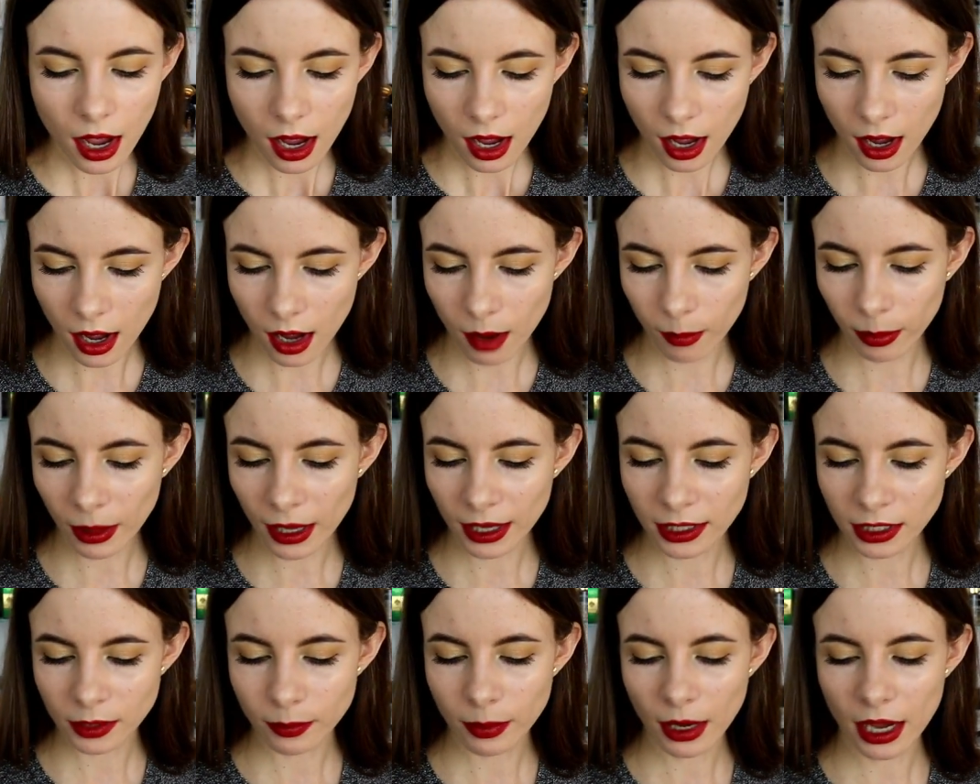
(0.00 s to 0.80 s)

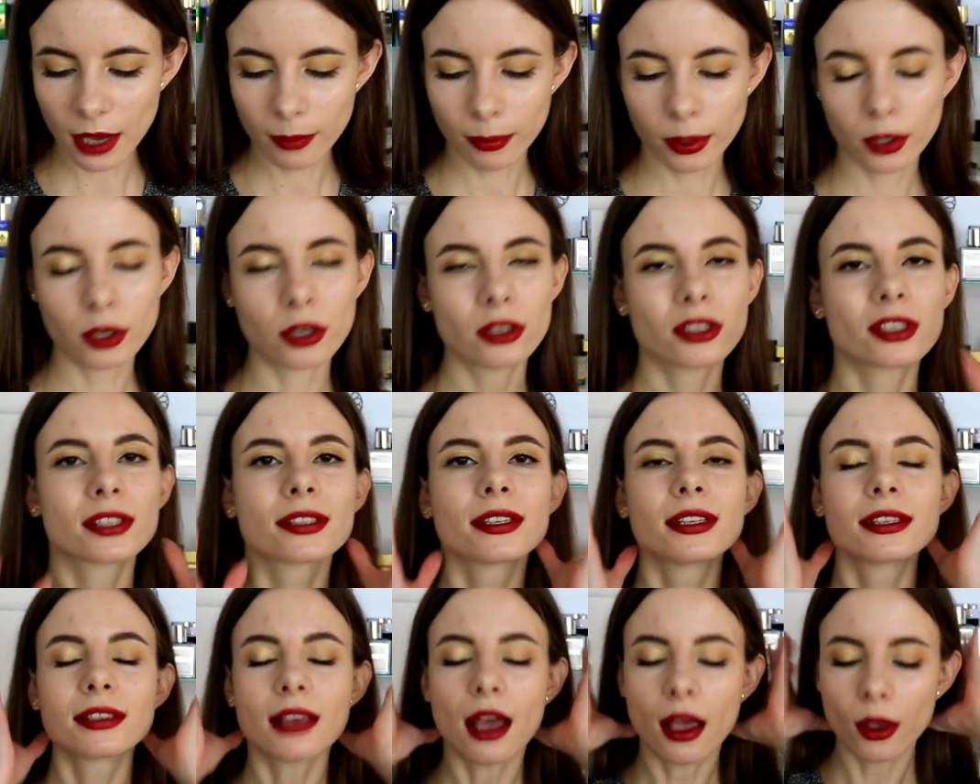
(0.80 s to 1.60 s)
blind buy
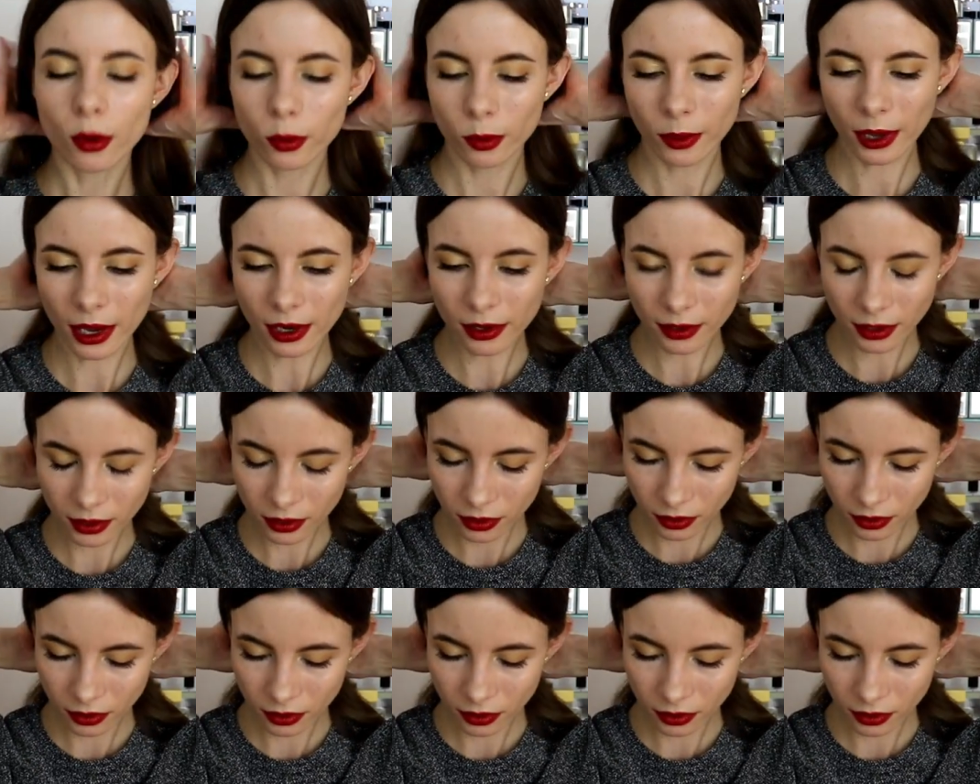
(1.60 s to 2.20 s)
purchases. I'm wearing